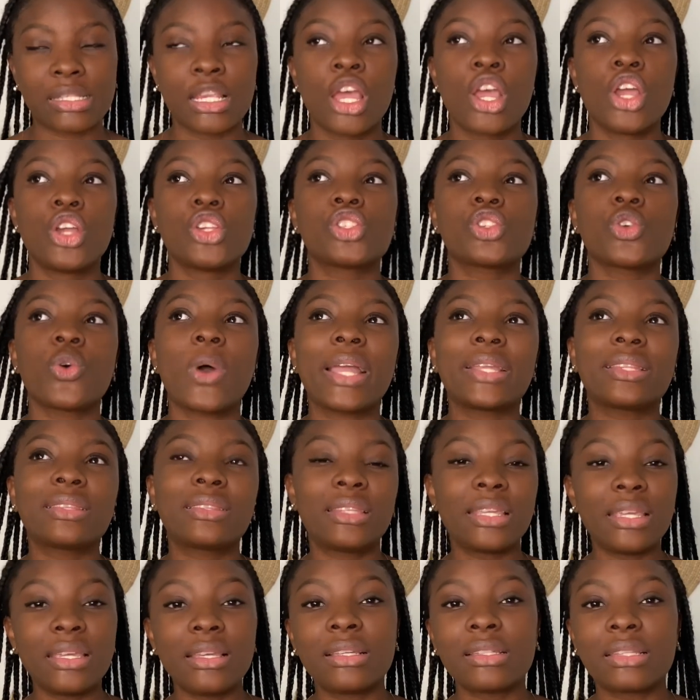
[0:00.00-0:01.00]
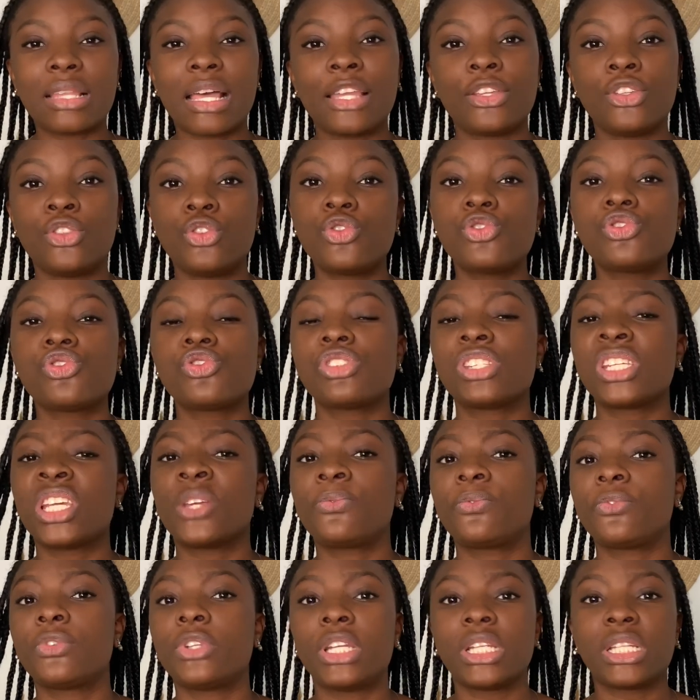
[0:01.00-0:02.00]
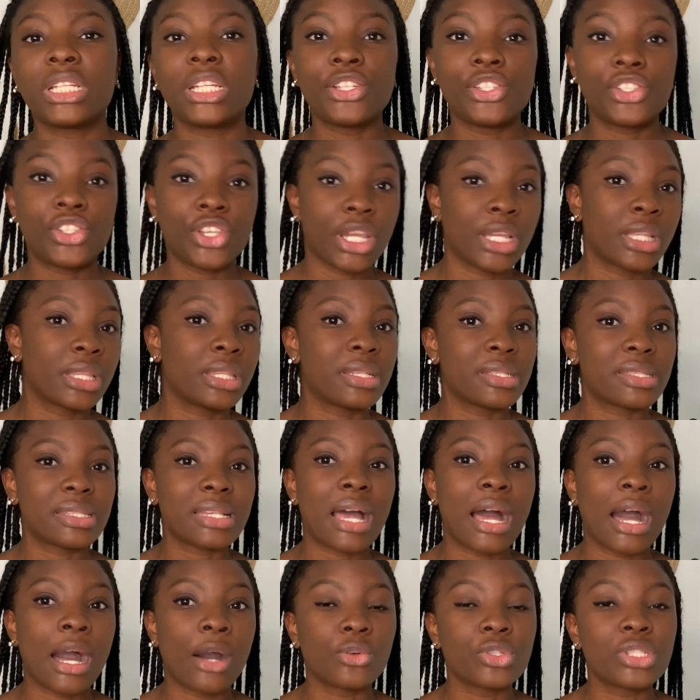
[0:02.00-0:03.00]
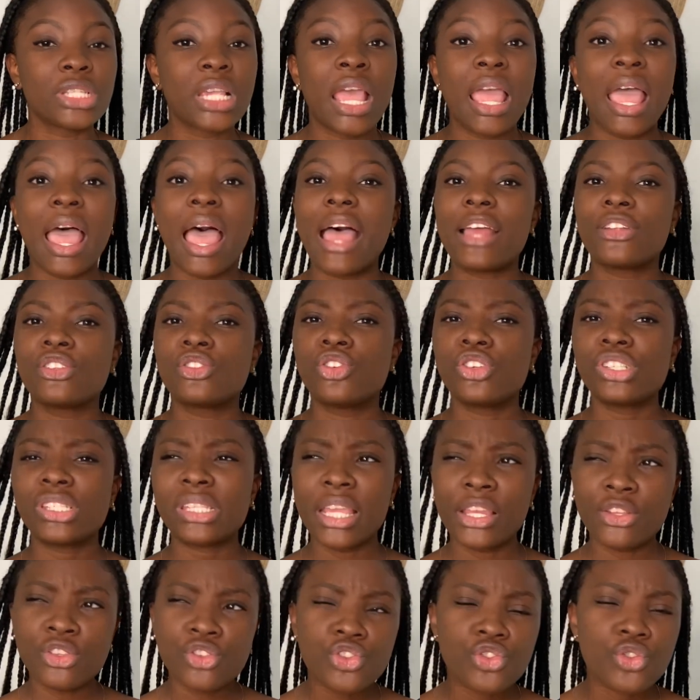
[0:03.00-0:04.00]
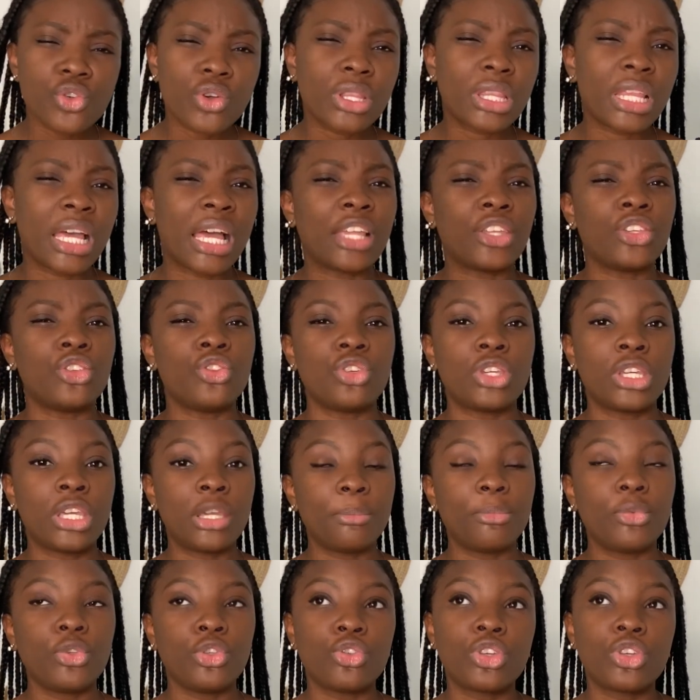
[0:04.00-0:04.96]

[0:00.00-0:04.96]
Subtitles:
So I think that you should definitely check this out and just ensure that you keep